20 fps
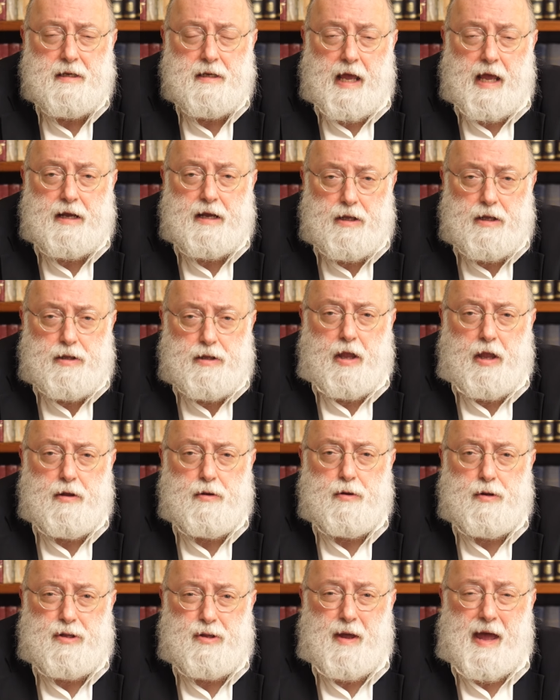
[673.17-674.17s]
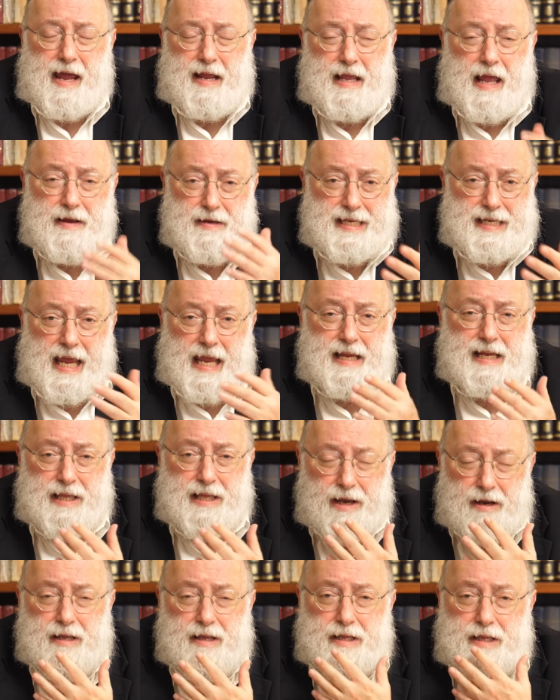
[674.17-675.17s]
and continue to attack, and say
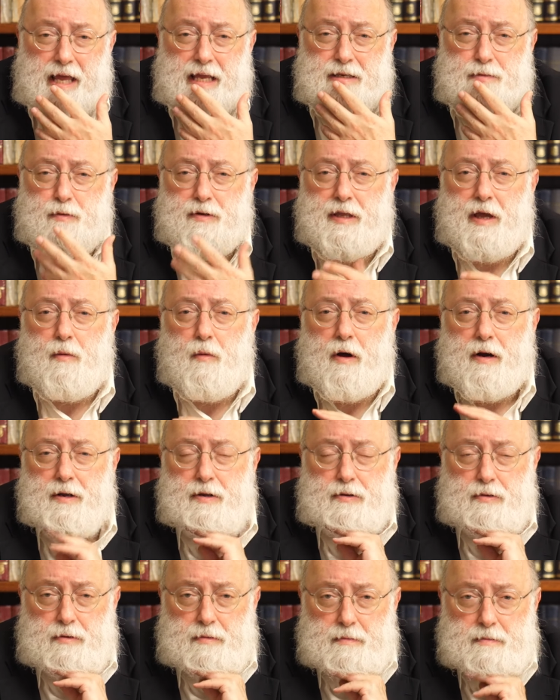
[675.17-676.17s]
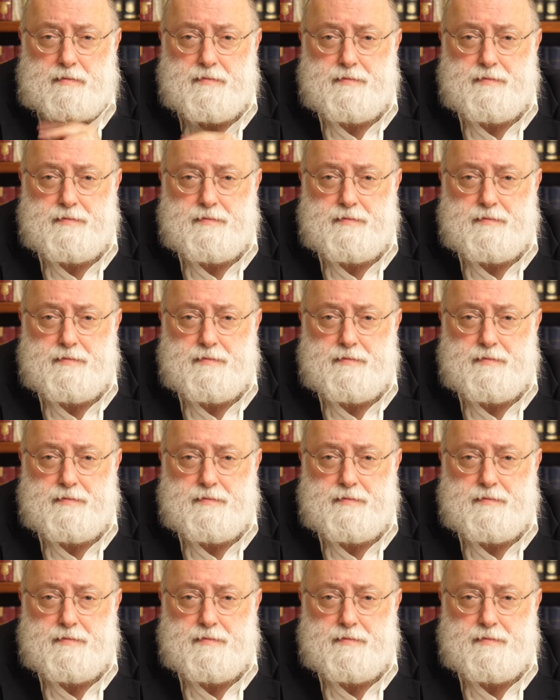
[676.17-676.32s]
clearly that's what they want to do.